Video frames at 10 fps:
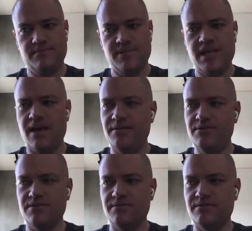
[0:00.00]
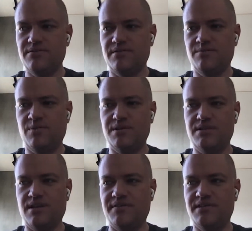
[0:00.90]
Yeah, those are the ones
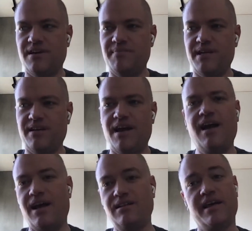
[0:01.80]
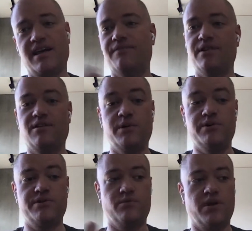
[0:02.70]
off the top of my head. I like everything we're
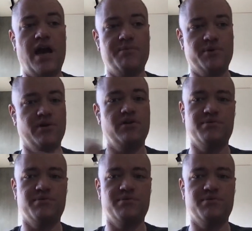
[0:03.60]
using. We're happy with all the